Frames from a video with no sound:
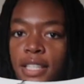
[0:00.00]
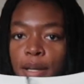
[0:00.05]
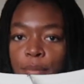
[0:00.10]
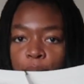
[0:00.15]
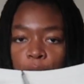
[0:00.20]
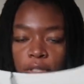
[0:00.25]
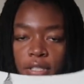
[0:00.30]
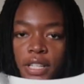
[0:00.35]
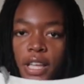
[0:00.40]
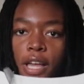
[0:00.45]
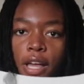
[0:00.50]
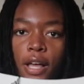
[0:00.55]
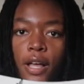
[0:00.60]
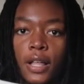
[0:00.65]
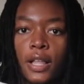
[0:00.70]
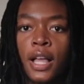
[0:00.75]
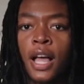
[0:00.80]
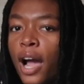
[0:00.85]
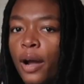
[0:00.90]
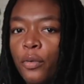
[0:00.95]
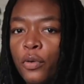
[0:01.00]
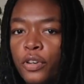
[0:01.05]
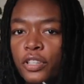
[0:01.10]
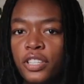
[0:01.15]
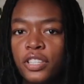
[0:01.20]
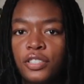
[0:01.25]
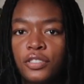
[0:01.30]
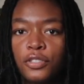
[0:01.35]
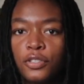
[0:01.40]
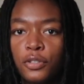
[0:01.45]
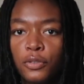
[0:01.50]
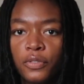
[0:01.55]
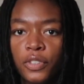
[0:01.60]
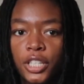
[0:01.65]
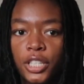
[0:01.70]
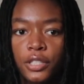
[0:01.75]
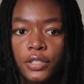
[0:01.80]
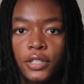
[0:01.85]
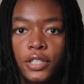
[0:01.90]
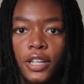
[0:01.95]
sample sale. I wore this two
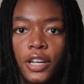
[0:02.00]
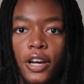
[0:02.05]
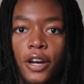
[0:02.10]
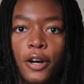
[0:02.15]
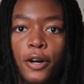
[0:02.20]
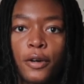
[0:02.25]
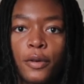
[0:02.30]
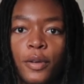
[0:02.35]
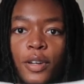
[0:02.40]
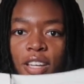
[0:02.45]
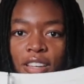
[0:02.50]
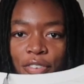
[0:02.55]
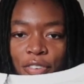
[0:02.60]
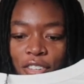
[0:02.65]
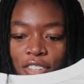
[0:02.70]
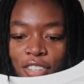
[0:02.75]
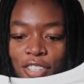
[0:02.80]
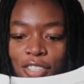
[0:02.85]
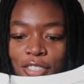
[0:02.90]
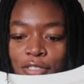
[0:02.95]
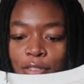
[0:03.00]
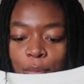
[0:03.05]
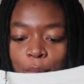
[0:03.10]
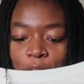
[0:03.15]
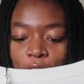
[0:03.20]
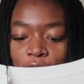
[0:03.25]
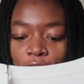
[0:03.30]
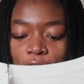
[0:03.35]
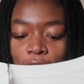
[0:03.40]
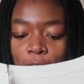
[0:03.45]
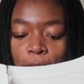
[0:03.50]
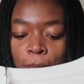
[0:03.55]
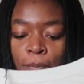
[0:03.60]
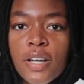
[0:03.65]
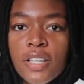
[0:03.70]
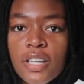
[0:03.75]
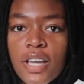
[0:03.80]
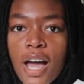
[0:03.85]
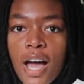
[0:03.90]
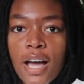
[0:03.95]
videos ago if it looks familiar
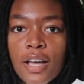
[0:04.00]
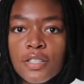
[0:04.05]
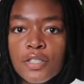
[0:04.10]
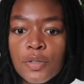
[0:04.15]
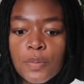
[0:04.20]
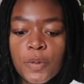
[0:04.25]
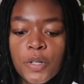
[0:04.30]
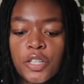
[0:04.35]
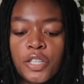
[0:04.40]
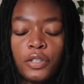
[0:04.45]
but yeah super